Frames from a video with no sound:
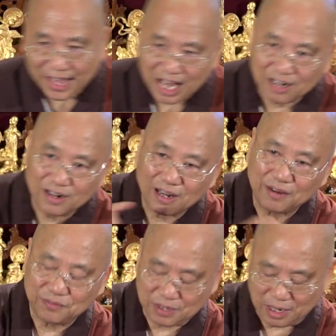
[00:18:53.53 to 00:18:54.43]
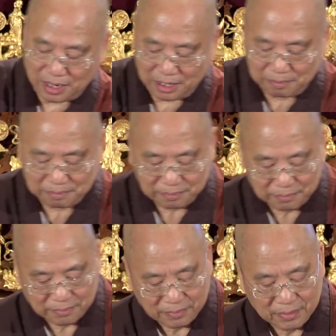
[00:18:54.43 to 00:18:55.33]
that lifetime,
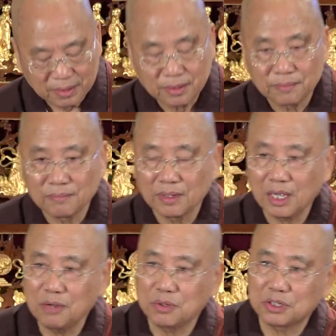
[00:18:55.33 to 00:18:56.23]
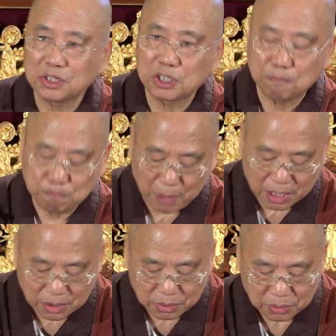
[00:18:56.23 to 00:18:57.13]
it was
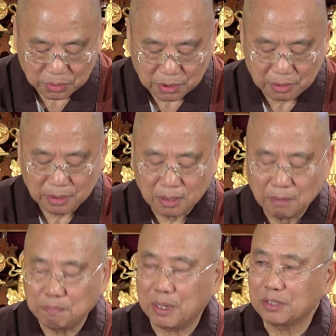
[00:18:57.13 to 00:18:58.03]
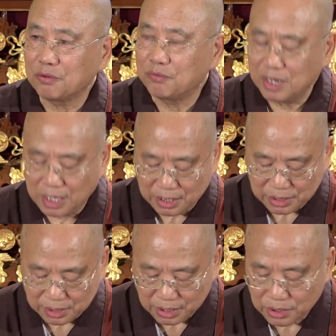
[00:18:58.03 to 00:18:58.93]
sparkled by the
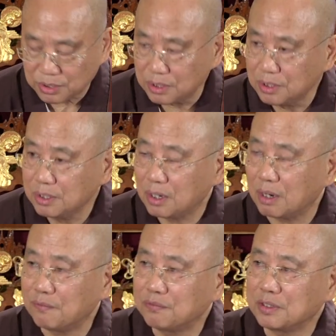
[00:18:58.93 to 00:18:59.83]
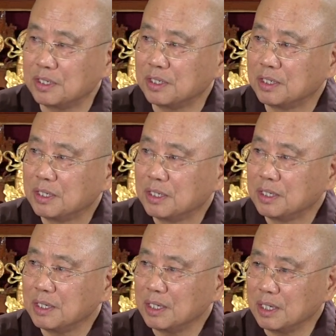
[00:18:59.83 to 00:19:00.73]
realization of the
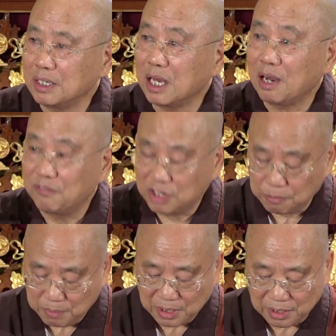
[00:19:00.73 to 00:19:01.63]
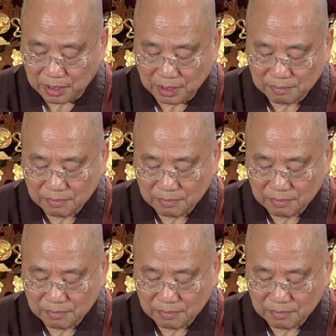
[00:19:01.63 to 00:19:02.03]
inevitability